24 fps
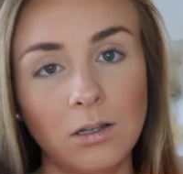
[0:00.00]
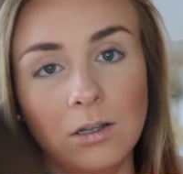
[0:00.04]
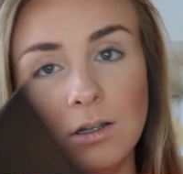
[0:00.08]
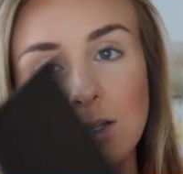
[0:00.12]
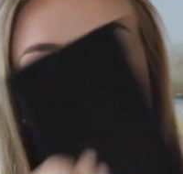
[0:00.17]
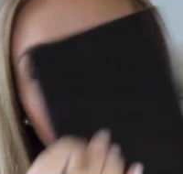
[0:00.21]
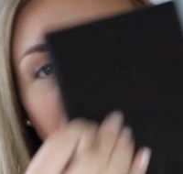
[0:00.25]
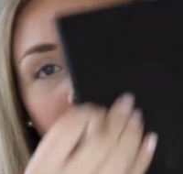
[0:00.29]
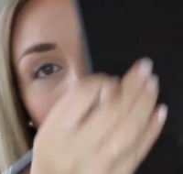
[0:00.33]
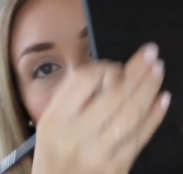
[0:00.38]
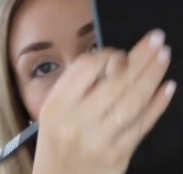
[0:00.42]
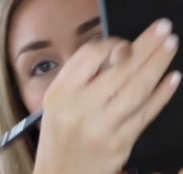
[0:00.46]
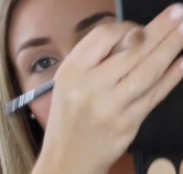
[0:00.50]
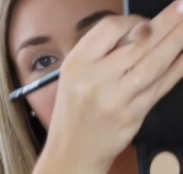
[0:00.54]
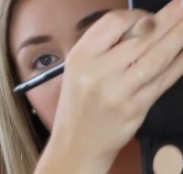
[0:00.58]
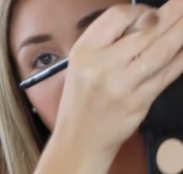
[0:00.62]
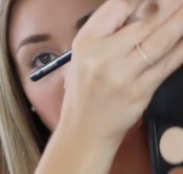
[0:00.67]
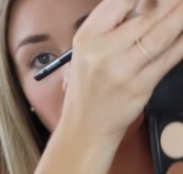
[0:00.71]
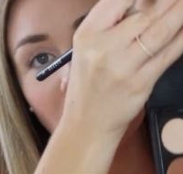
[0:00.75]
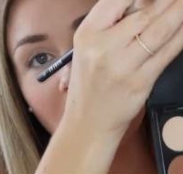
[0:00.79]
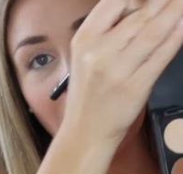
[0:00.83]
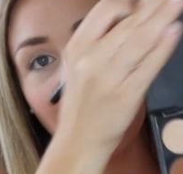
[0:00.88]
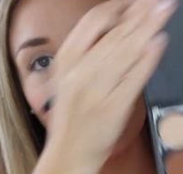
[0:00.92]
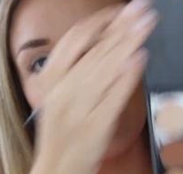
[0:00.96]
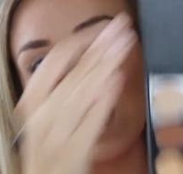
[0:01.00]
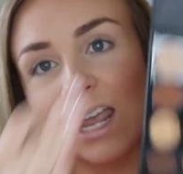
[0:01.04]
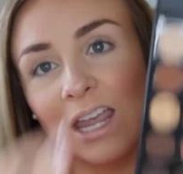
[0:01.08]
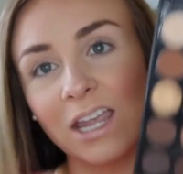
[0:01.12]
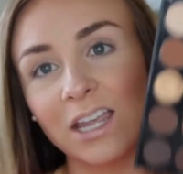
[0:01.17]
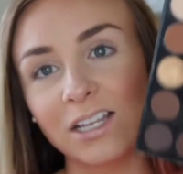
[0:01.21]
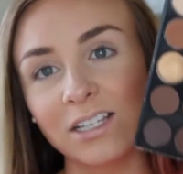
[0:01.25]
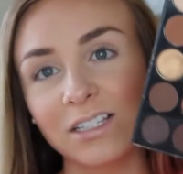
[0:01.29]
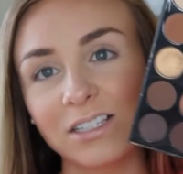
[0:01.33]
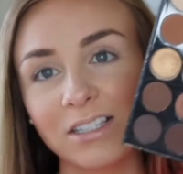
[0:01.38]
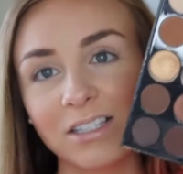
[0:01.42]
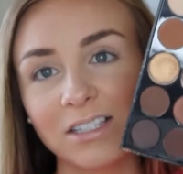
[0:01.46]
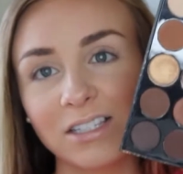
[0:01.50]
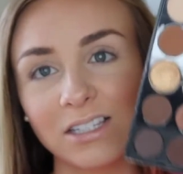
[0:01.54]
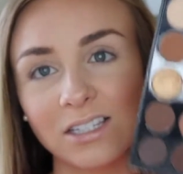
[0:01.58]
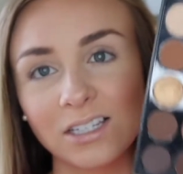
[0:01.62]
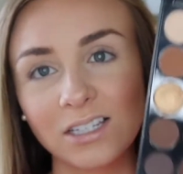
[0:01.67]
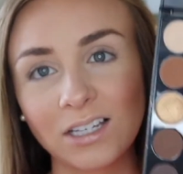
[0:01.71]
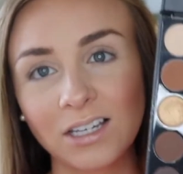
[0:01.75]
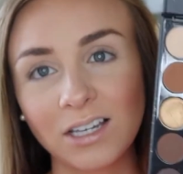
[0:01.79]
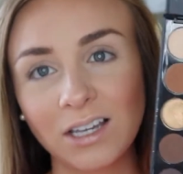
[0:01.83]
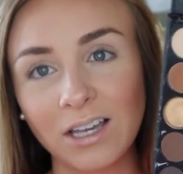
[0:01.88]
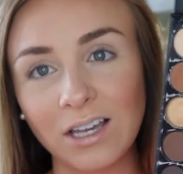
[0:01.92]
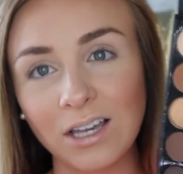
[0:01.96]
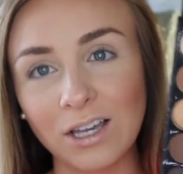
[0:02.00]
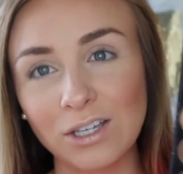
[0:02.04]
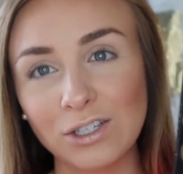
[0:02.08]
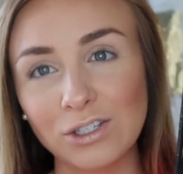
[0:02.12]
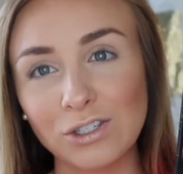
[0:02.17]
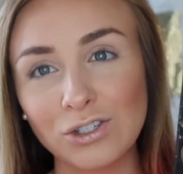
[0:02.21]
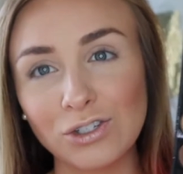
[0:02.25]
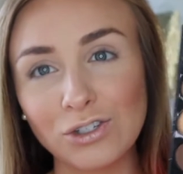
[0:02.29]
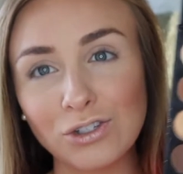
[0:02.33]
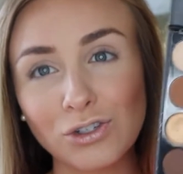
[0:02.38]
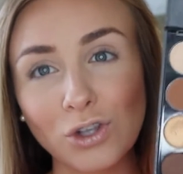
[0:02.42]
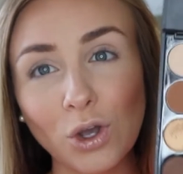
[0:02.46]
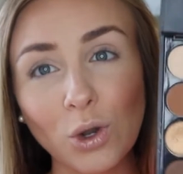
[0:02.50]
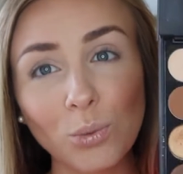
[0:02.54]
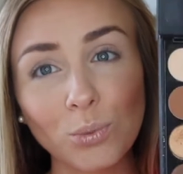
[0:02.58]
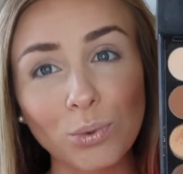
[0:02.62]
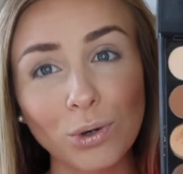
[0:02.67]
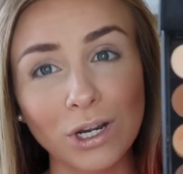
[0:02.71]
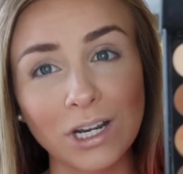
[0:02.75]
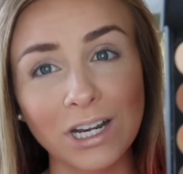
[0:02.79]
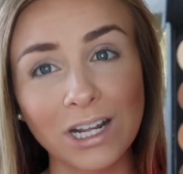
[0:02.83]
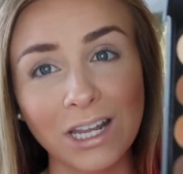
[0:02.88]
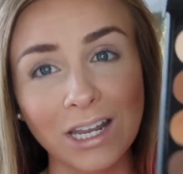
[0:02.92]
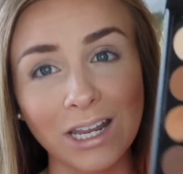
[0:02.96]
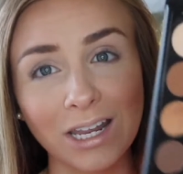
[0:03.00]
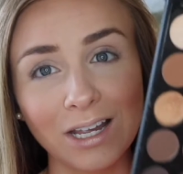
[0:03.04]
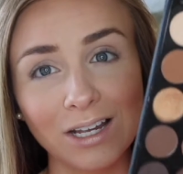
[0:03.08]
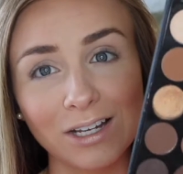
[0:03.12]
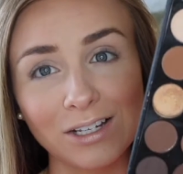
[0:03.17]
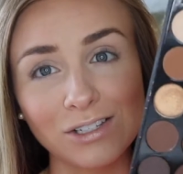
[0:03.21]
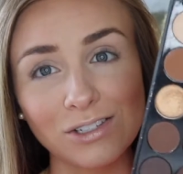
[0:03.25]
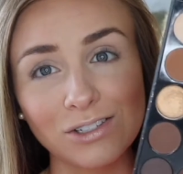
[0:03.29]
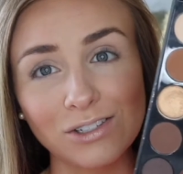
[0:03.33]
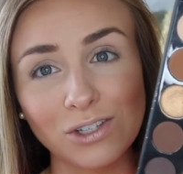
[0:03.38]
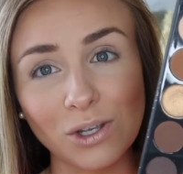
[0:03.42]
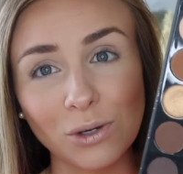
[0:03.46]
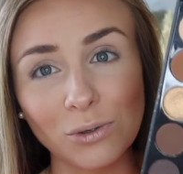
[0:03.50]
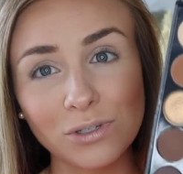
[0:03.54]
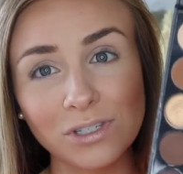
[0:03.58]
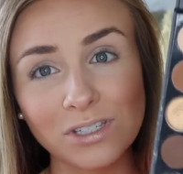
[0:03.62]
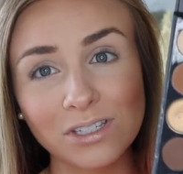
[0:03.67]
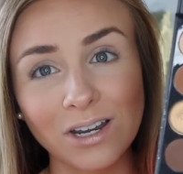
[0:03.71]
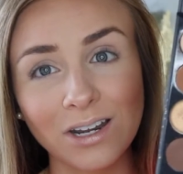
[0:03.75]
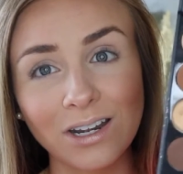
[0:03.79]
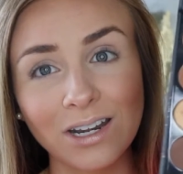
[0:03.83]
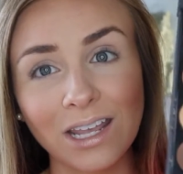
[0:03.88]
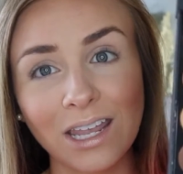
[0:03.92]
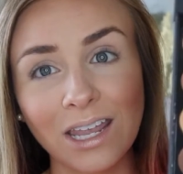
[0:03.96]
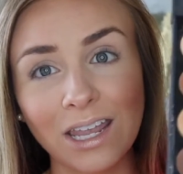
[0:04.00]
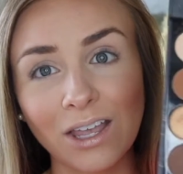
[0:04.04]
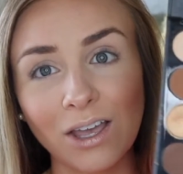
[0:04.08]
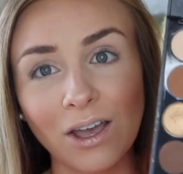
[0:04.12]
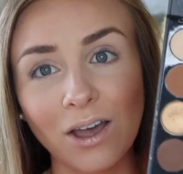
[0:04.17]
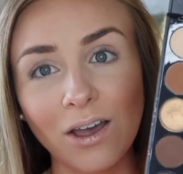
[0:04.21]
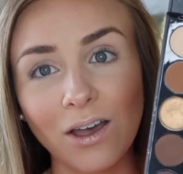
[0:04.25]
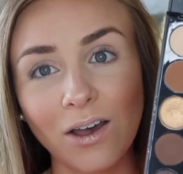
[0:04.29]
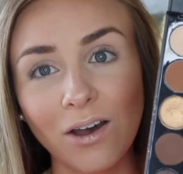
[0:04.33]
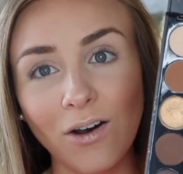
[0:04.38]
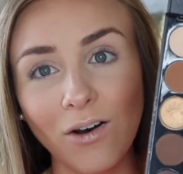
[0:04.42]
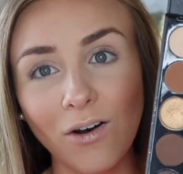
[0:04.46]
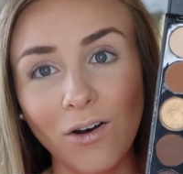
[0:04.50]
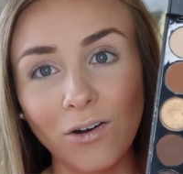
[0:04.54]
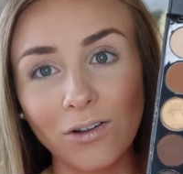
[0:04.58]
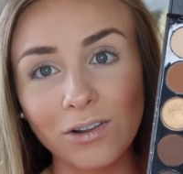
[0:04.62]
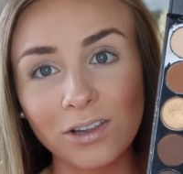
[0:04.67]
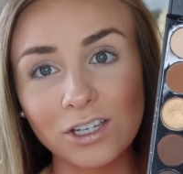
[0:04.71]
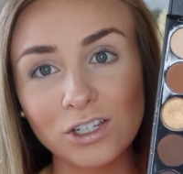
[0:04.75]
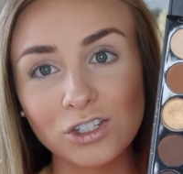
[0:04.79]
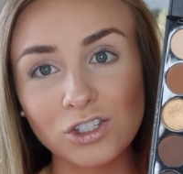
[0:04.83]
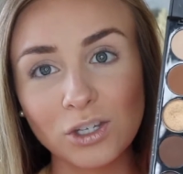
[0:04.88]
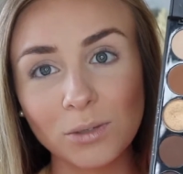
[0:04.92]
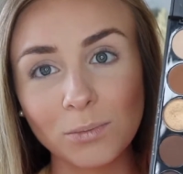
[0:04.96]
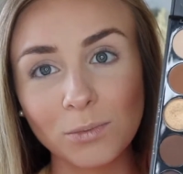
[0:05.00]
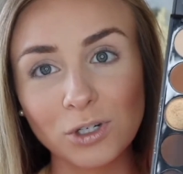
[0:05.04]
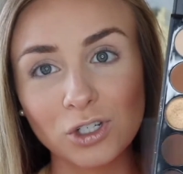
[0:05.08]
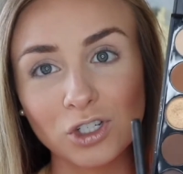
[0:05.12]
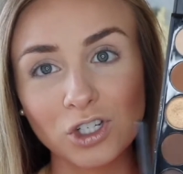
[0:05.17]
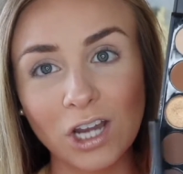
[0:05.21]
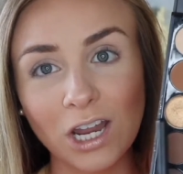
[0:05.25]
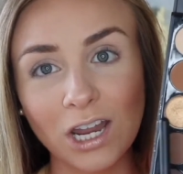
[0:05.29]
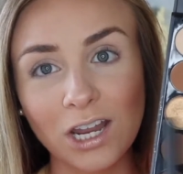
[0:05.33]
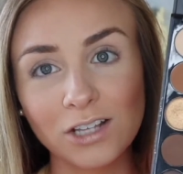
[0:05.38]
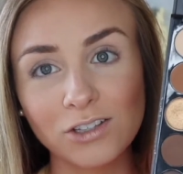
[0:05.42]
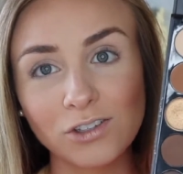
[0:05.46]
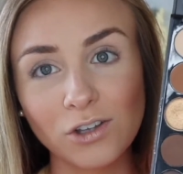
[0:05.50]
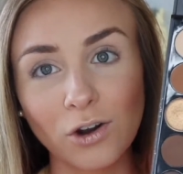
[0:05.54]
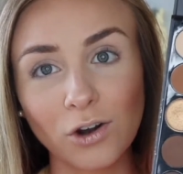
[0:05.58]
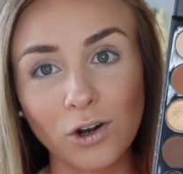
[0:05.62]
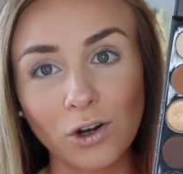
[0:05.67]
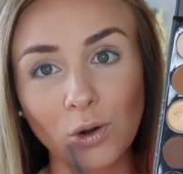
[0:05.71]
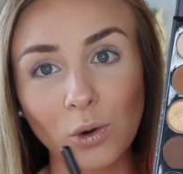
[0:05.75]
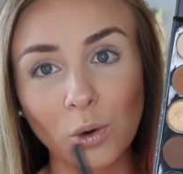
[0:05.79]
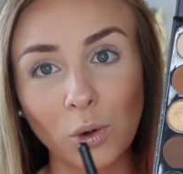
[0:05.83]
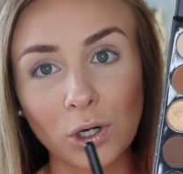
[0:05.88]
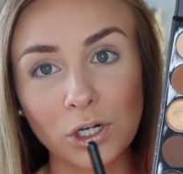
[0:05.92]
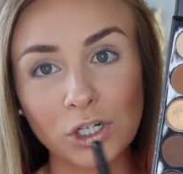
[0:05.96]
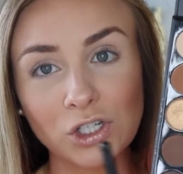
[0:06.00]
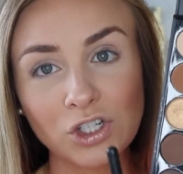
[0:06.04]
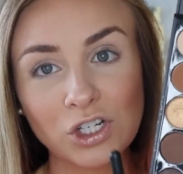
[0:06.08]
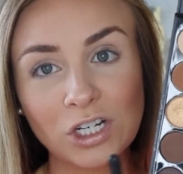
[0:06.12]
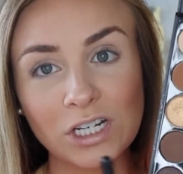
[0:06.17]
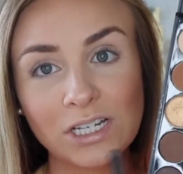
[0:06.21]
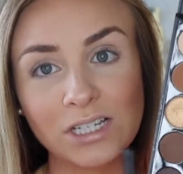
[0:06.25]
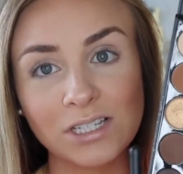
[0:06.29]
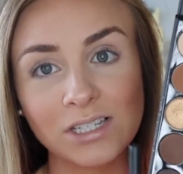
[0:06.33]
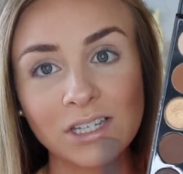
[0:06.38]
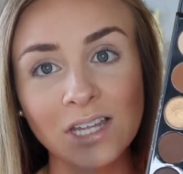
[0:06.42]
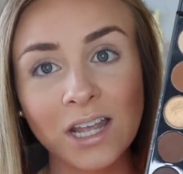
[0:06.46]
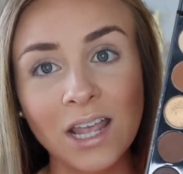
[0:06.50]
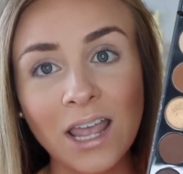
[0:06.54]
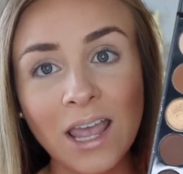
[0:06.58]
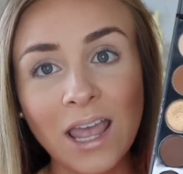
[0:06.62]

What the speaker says: These are all the shades. So pretty, so stunning. All these shimmer shades are gorgeous.